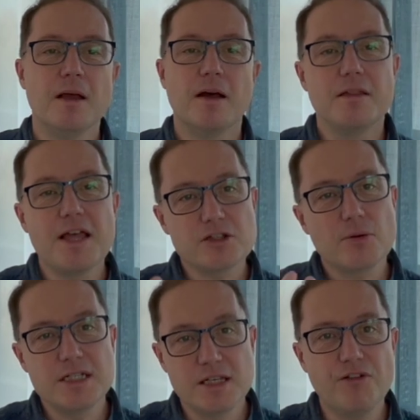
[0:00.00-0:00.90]
And that's
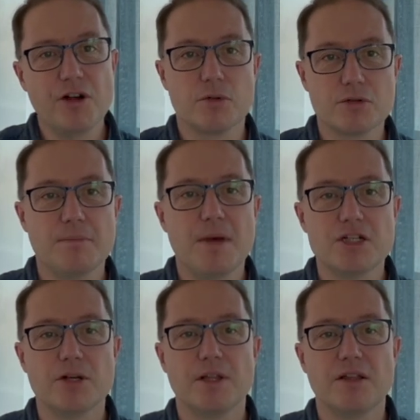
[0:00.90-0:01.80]
quite difficult to measure
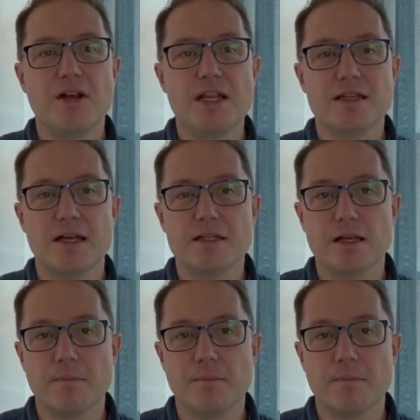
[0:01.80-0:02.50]
with event data.